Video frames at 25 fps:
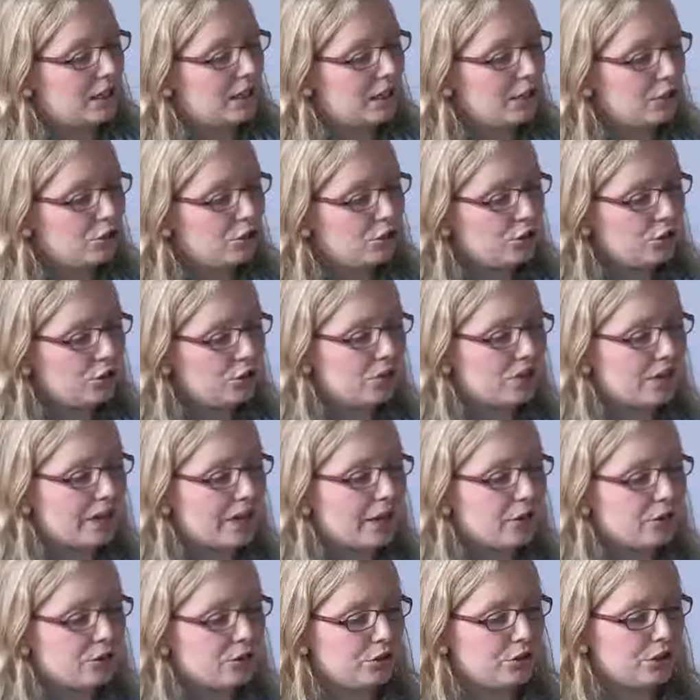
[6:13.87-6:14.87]
issue
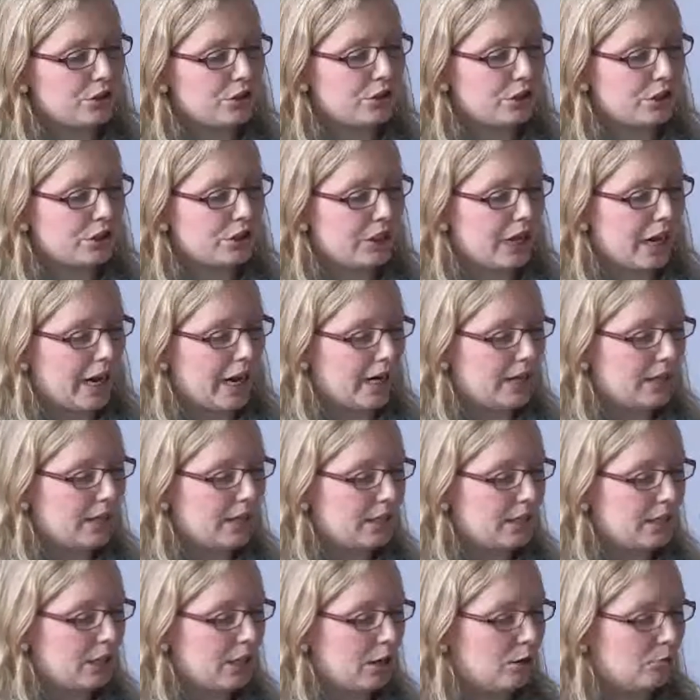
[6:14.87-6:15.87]
sessions and
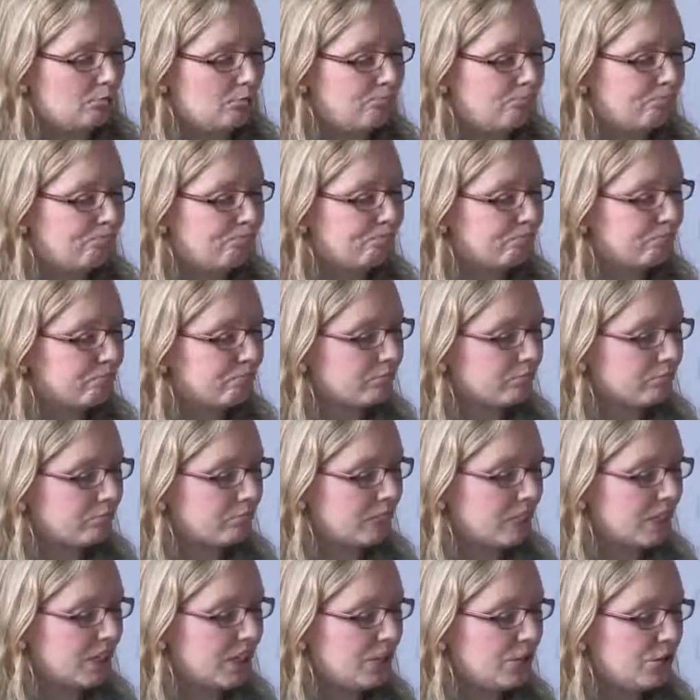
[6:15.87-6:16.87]

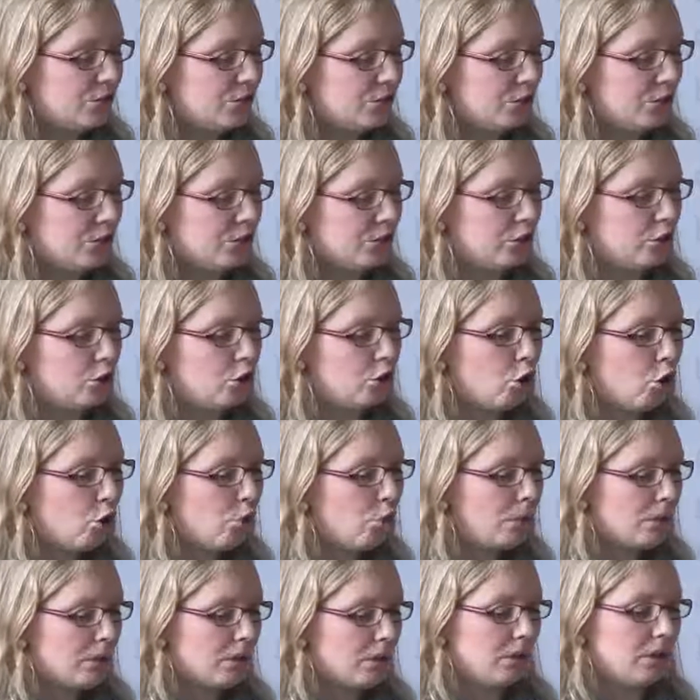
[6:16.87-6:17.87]
certain
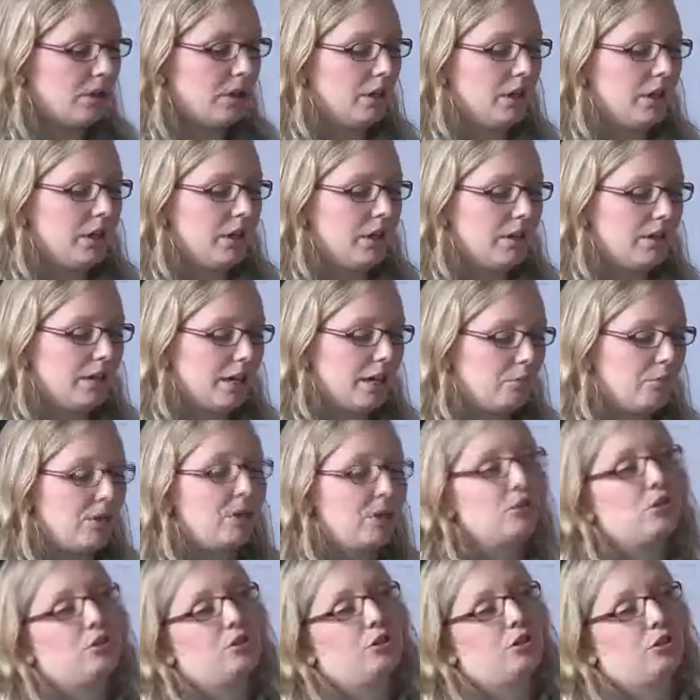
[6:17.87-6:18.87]
global
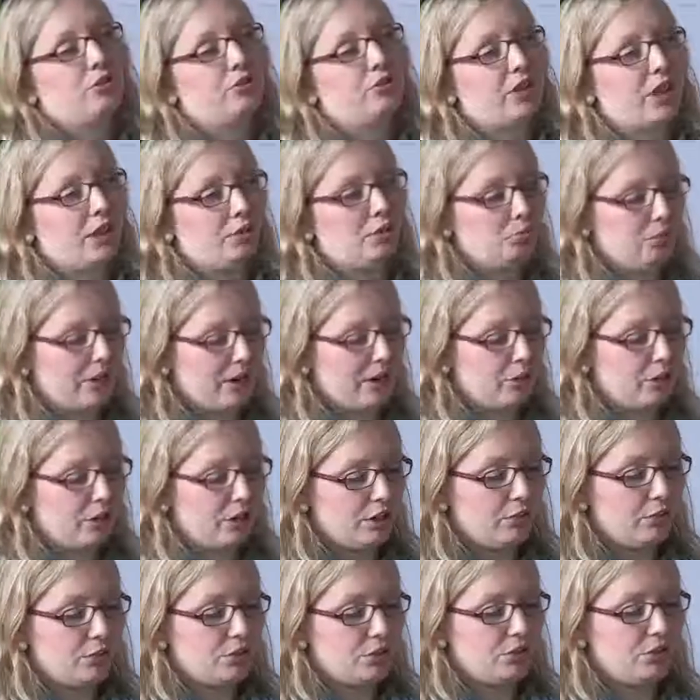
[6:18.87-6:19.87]
dimensions of
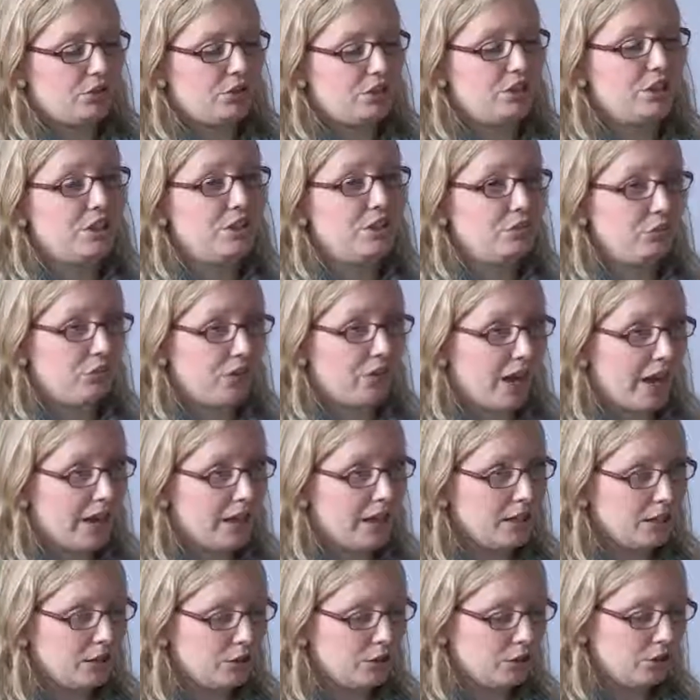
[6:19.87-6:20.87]
biodiversity
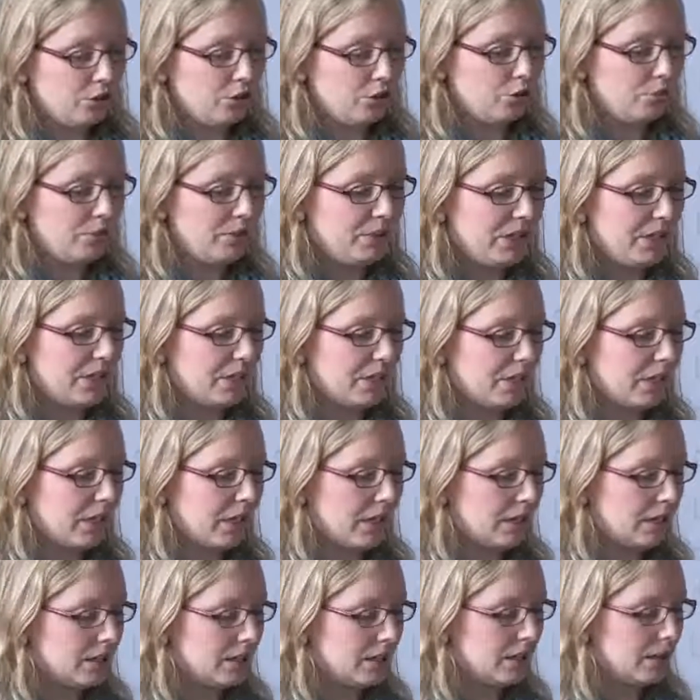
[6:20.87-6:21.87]
defined to be
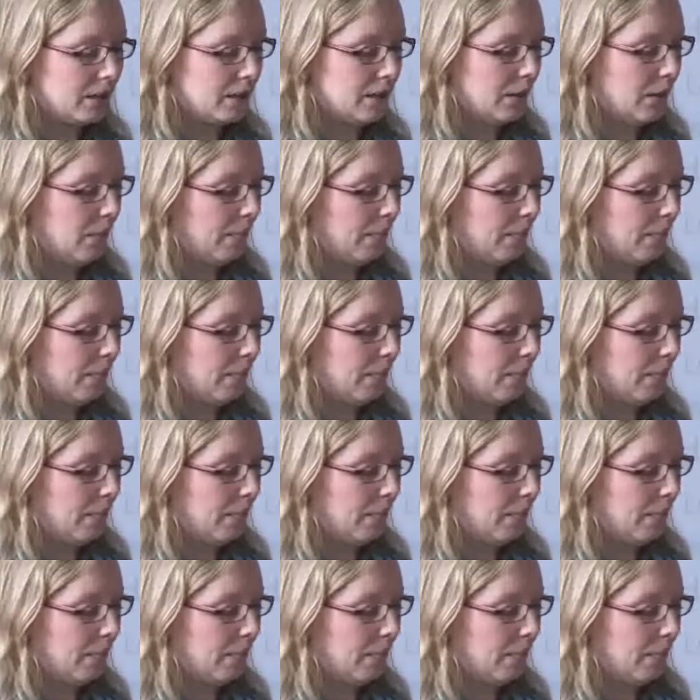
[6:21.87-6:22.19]
discussed.